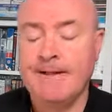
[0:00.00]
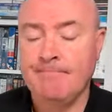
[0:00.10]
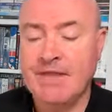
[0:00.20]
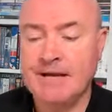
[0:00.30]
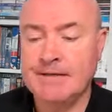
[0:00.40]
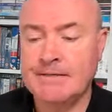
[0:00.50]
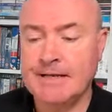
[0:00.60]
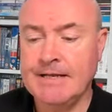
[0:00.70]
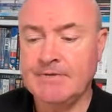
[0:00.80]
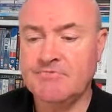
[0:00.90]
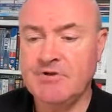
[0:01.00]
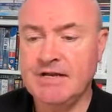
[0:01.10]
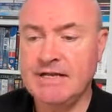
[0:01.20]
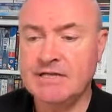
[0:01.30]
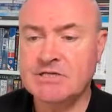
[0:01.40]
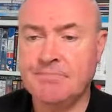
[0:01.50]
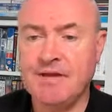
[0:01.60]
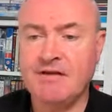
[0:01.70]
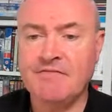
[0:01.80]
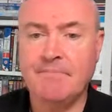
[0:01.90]
And it really is a
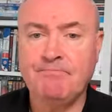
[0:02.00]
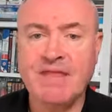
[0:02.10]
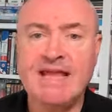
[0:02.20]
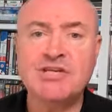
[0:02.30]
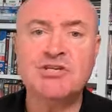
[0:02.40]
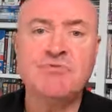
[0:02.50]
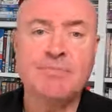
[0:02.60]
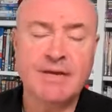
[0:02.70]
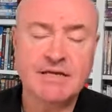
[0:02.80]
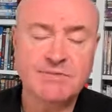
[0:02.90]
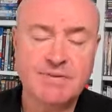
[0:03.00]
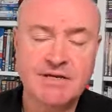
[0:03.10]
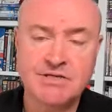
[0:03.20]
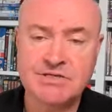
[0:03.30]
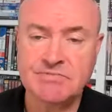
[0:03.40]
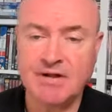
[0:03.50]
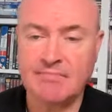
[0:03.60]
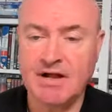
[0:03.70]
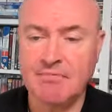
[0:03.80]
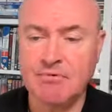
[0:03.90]
bit of a history piece because
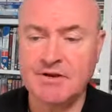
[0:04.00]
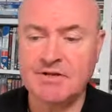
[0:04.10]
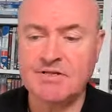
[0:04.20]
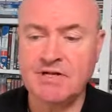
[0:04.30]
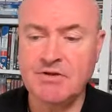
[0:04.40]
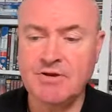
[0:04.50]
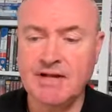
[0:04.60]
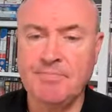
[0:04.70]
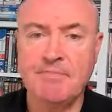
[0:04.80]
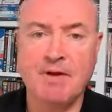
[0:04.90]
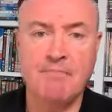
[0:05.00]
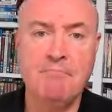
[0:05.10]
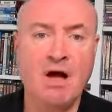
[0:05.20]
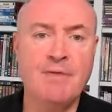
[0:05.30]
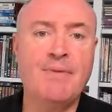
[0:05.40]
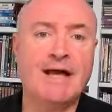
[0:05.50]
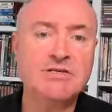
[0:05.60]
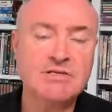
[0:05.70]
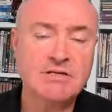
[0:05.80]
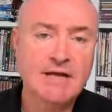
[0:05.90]
I want to tell you a little bit about my
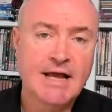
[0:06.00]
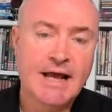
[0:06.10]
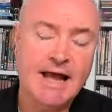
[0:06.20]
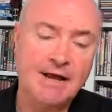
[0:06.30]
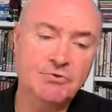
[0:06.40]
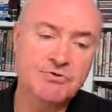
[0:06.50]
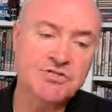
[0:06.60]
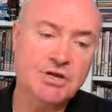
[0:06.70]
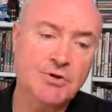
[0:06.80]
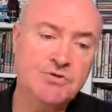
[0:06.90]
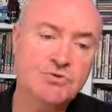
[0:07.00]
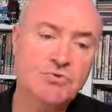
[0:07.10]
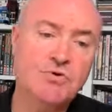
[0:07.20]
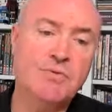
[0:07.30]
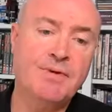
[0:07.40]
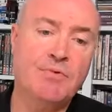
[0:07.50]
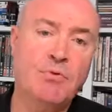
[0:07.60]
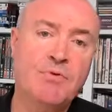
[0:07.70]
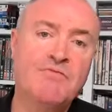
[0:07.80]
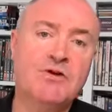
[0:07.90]
past and also talk about what
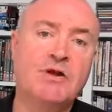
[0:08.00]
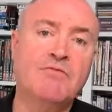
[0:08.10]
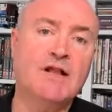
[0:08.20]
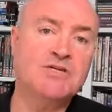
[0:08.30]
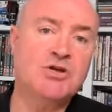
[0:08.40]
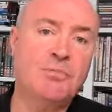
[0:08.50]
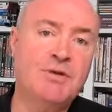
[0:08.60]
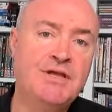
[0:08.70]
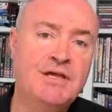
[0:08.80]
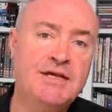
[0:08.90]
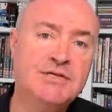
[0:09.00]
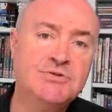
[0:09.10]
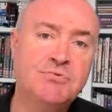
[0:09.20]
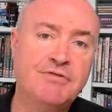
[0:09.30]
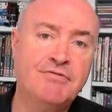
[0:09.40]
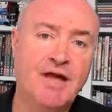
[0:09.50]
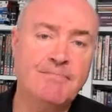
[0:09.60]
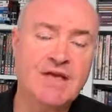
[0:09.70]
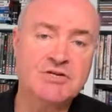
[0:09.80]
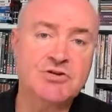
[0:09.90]
we've done over the last couple of years with
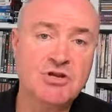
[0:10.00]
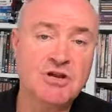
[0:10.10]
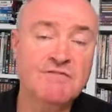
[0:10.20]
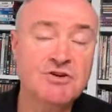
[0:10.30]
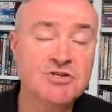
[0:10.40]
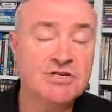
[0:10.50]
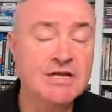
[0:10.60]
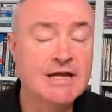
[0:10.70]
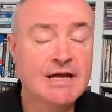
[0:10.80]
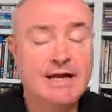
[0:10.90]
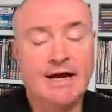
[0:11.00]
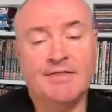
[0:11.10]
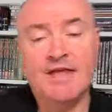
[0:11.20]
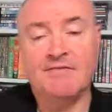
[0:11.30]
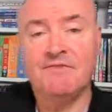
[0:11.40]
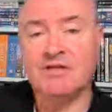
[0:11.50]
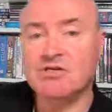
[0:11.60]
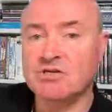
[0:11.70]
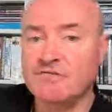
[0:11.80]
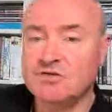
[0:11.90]
Ashton University and the Advanced
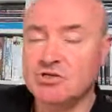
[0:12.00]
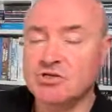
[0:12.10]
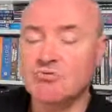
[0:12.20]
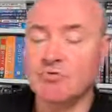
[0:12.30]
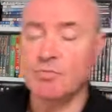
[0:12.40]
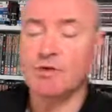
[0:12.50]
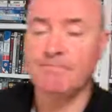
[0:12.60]
Services Group.